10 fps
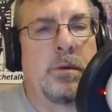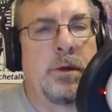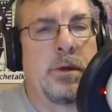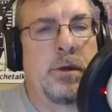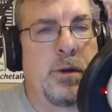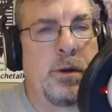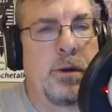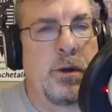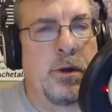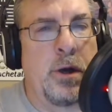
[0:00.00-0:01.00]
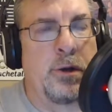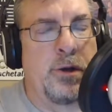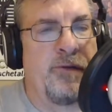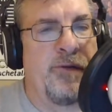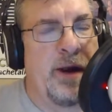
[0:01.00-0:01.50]
So y'all
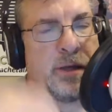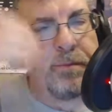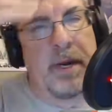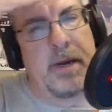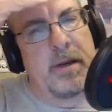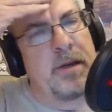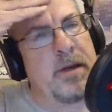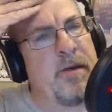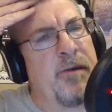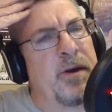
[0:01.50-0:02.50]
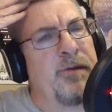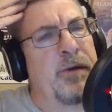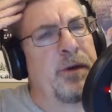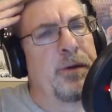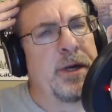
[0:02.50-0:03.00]
try to find as many different
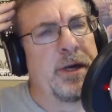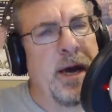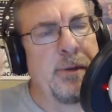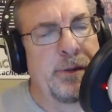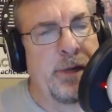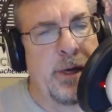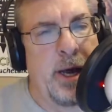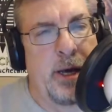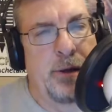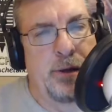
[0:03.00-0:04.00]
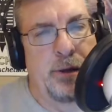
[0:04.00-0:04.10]
difficulty types today as you